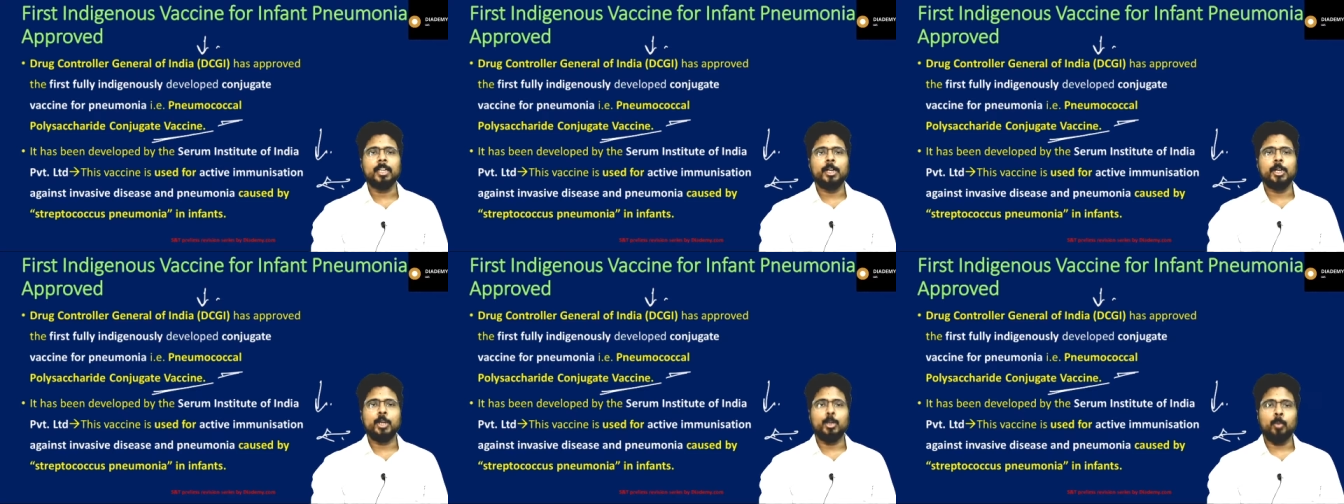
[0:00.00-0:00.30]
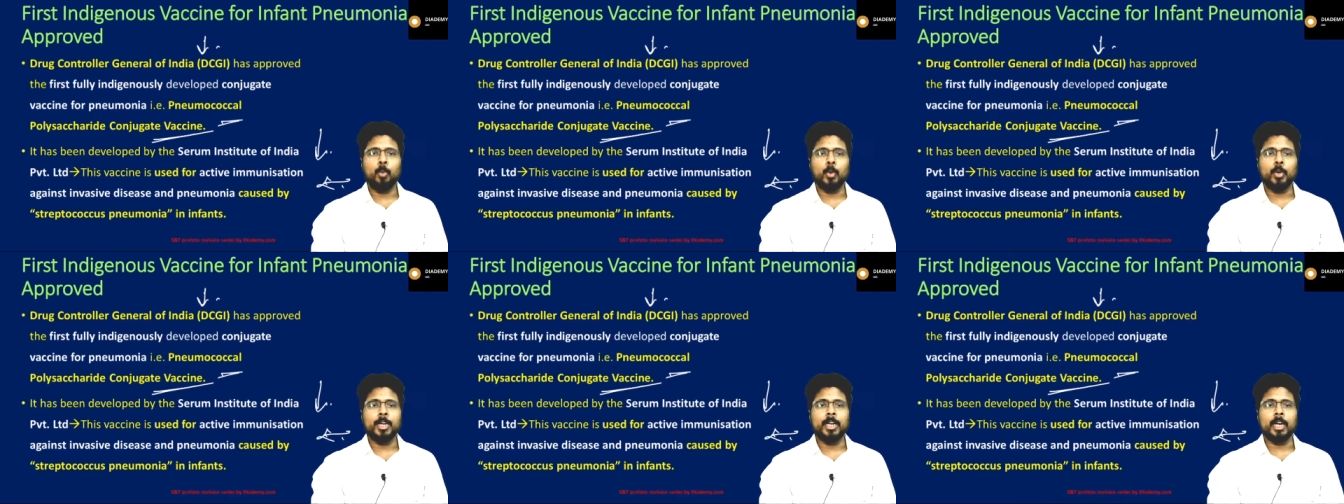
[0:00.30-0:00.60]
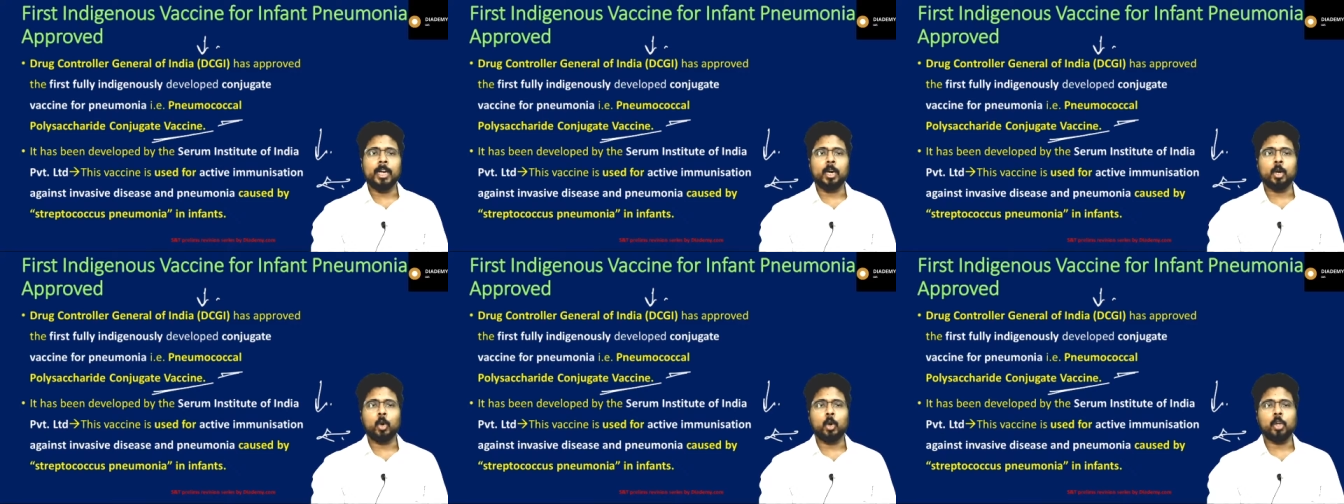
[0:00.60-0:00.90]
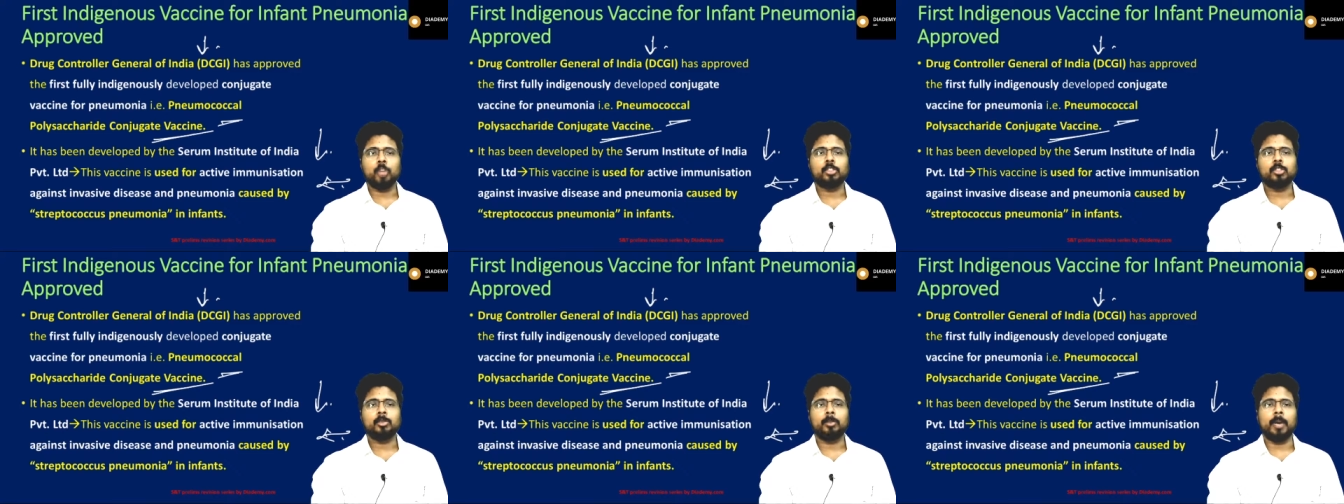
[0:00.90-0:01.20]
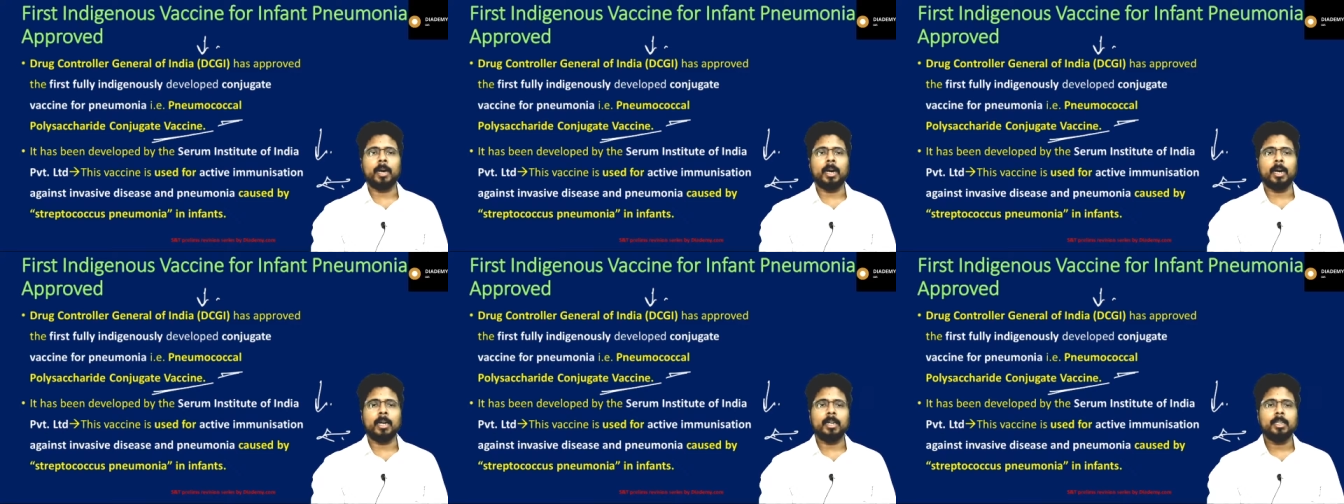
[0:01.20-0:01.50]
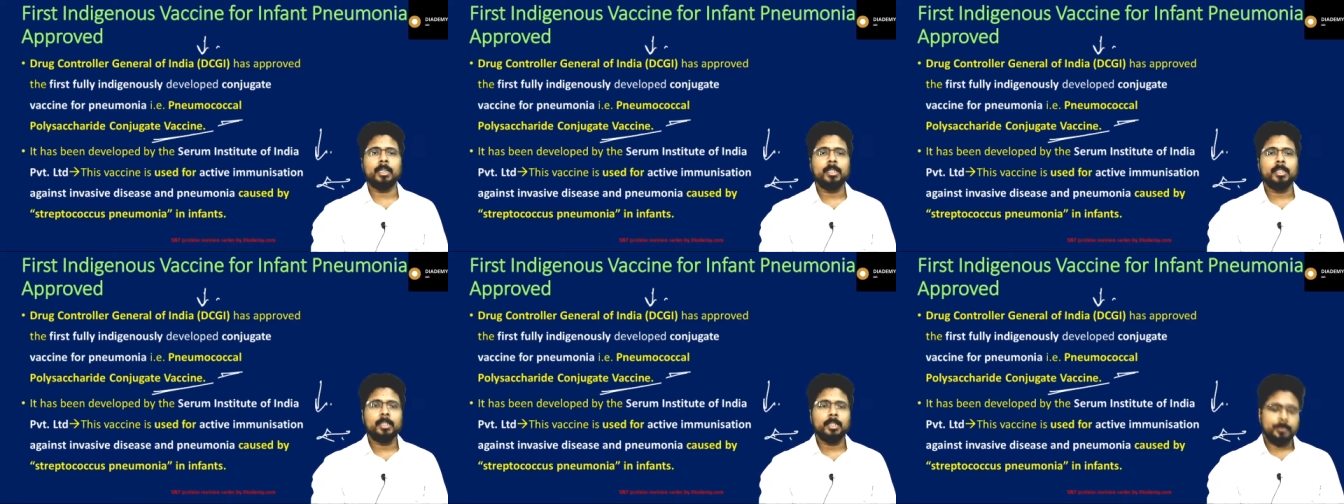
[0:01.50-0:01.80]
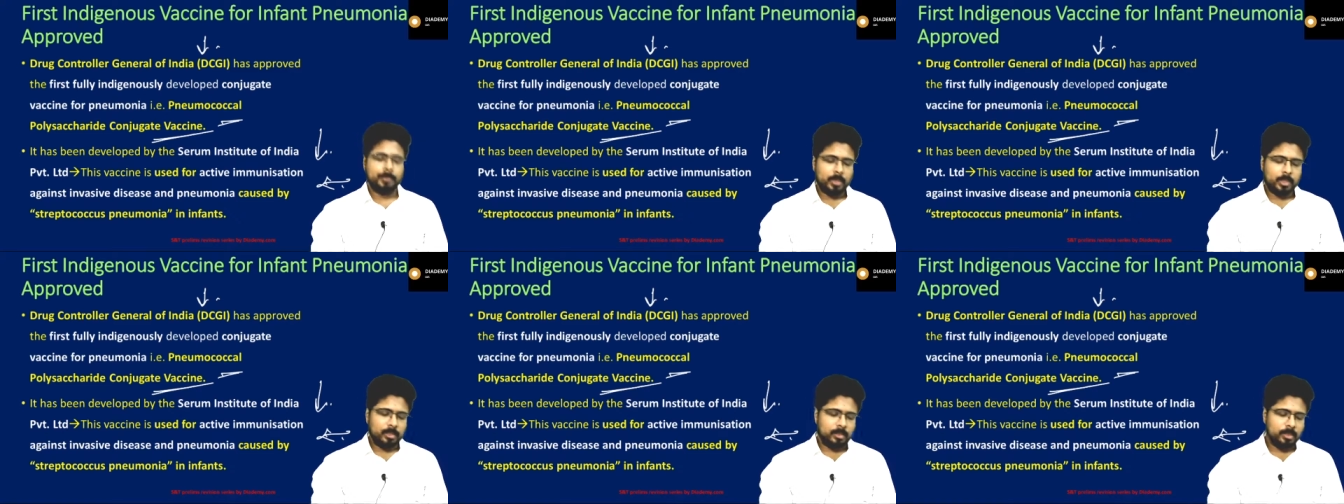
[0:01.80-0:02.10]
pneumonia caused by
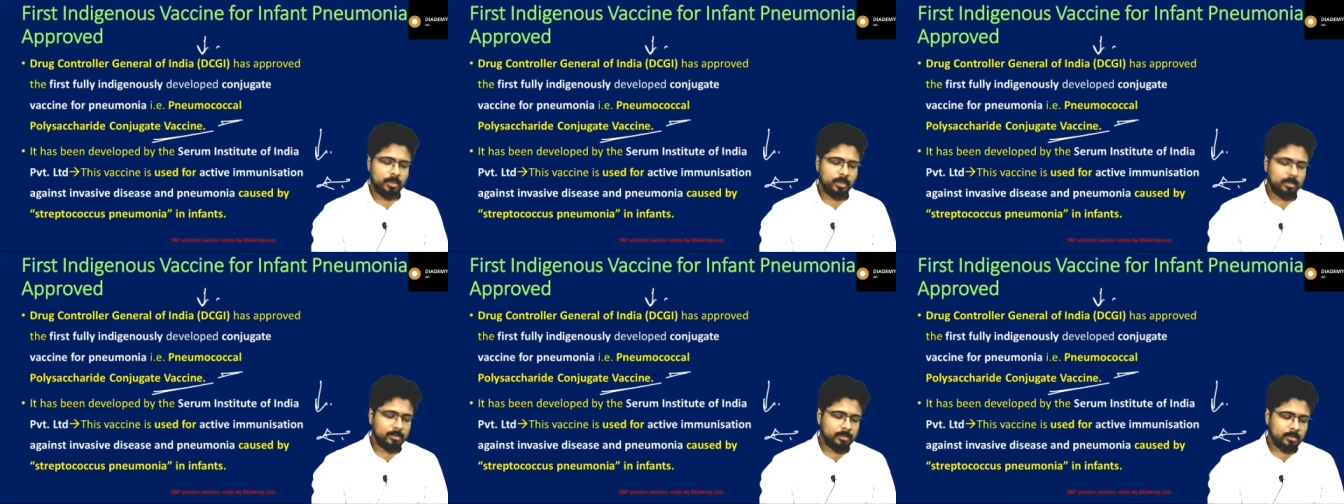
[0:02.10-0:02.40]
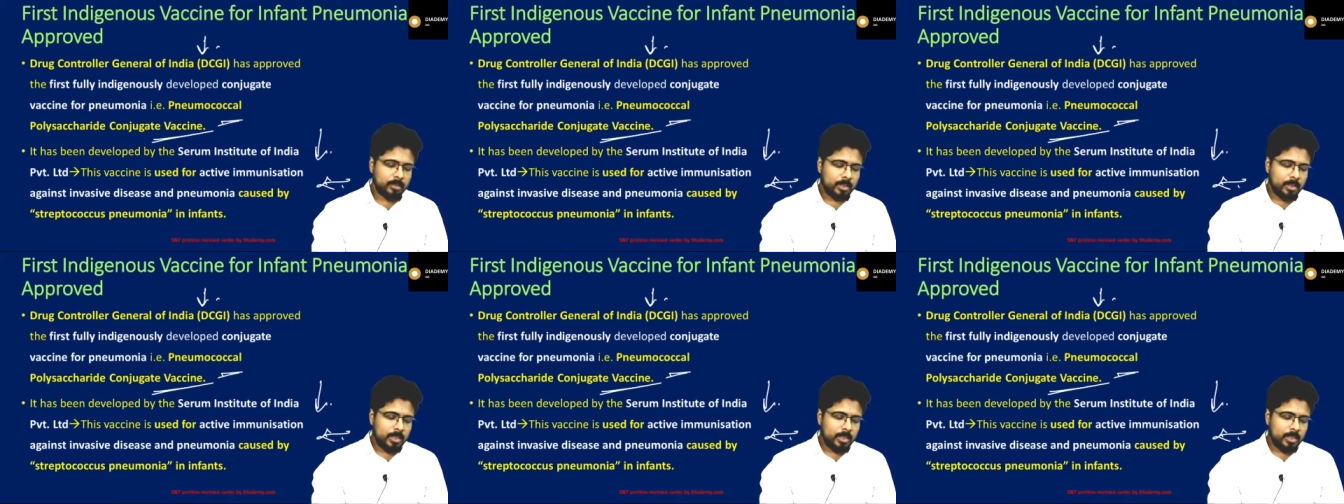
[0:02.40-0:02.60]
this